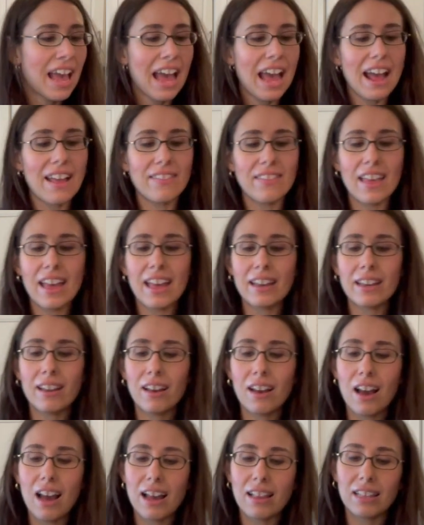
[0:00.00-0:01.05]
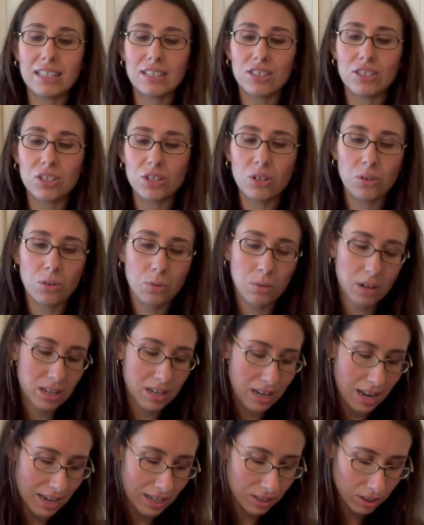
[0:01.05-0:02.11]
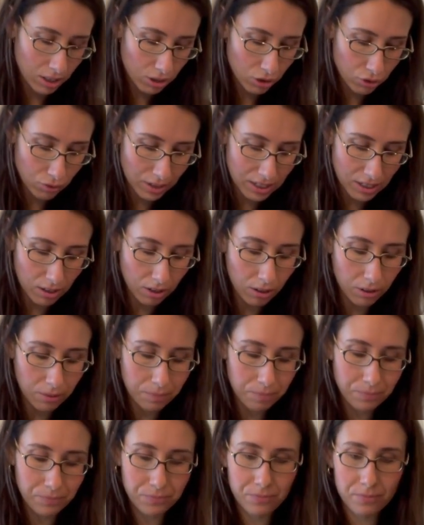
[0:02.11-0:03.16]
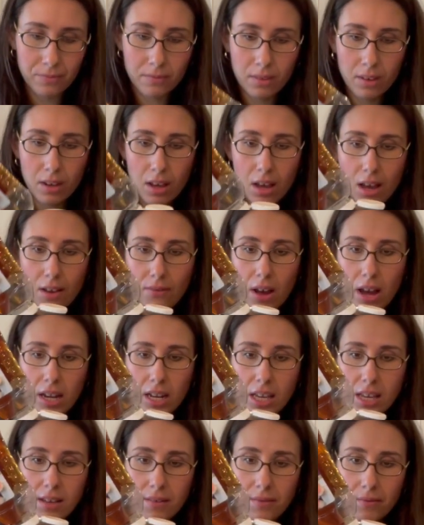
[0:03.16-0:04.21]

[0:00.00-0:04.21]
And then I like to do a nice drizzle of honey,